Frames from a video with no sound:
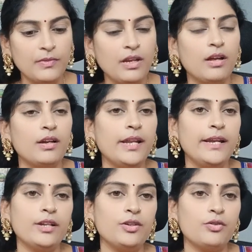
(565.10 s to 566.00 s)

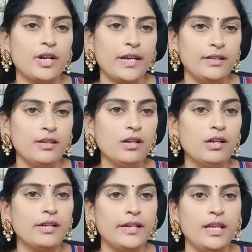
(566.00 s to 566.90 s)
Later you write the
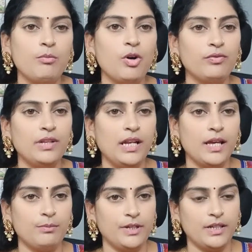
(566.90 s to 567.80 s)
name of the
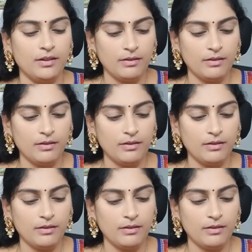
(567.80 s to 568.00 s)
library.